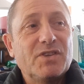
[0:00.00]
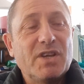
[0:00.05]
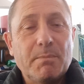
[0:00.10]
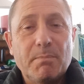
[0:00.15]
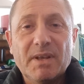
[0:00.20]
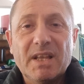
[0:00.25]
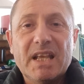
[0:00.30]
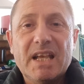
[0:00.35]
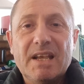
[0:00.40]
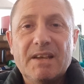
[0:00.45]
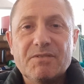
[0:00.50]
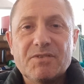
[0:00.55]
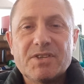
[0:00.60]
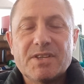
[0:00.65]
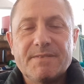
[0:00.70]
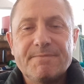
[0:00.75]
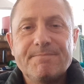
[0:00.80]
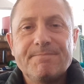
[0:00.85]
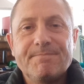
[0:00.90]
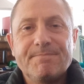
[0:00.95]

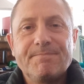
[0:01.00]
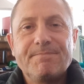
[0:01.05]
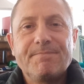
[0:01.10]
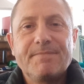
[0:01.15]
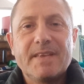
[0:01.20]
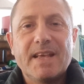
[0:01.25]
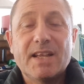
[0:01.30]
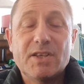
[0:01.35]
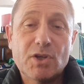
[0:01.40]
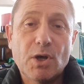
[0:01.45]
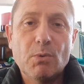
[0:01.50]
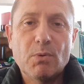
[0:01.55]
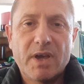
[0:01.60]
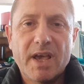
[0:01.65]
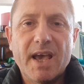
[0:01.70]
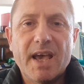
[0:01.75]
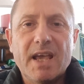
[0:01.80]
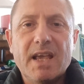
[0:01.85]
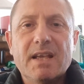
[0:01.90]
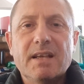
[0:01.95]
believes it's
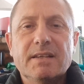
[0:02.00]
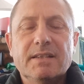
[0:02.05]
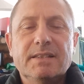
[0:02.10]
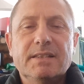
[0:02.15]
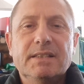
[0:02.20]
okay